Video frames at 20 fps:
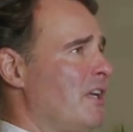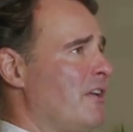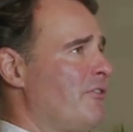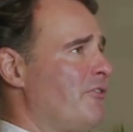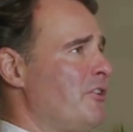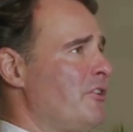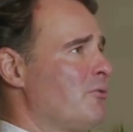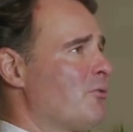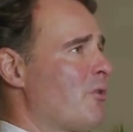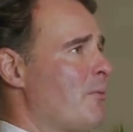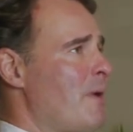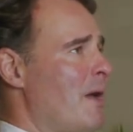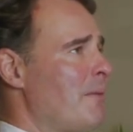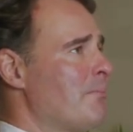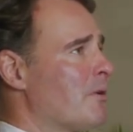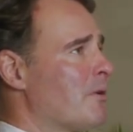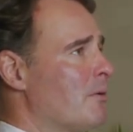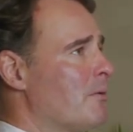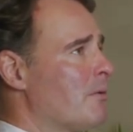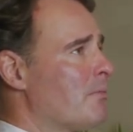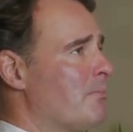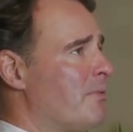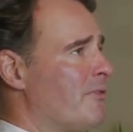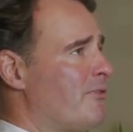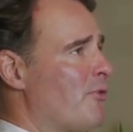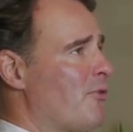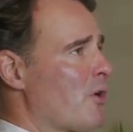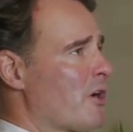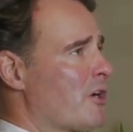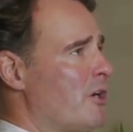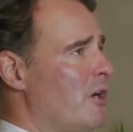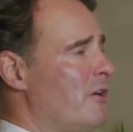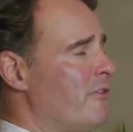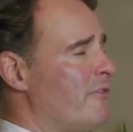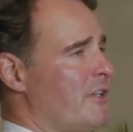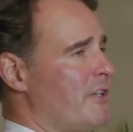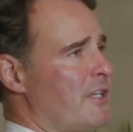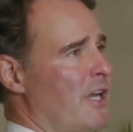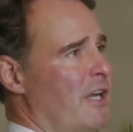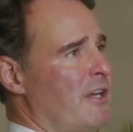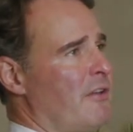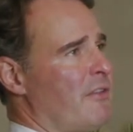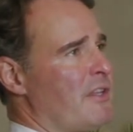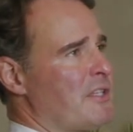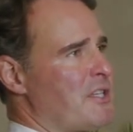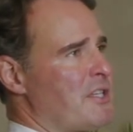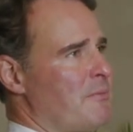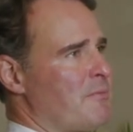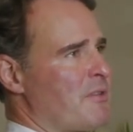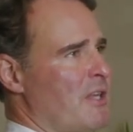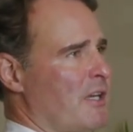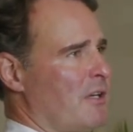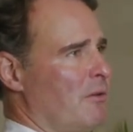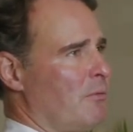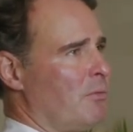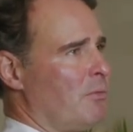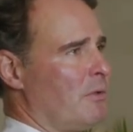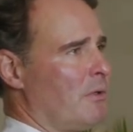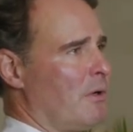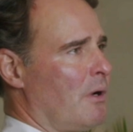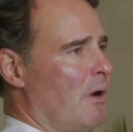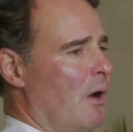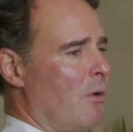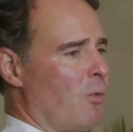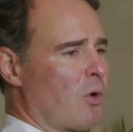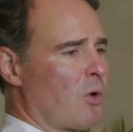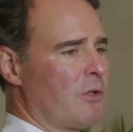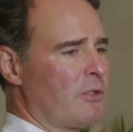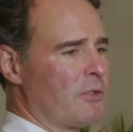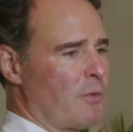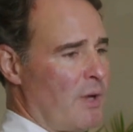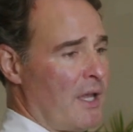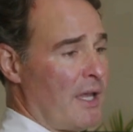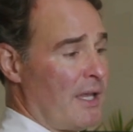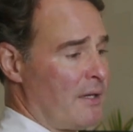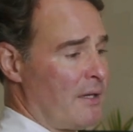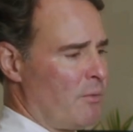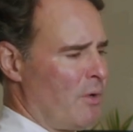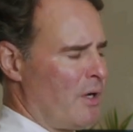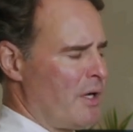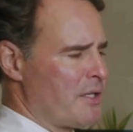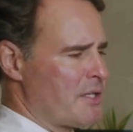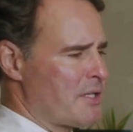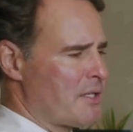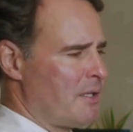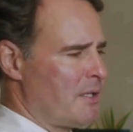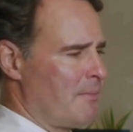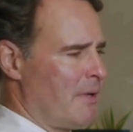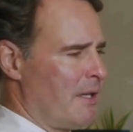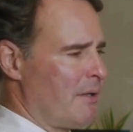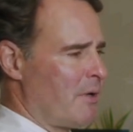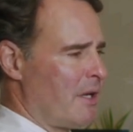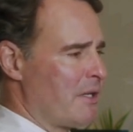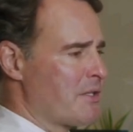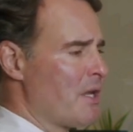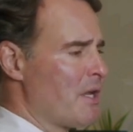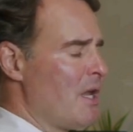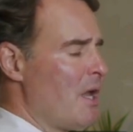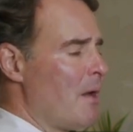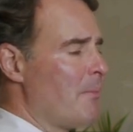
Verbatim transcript: If you remember before COVID, and I know that seems like a world away, and it was in many ways,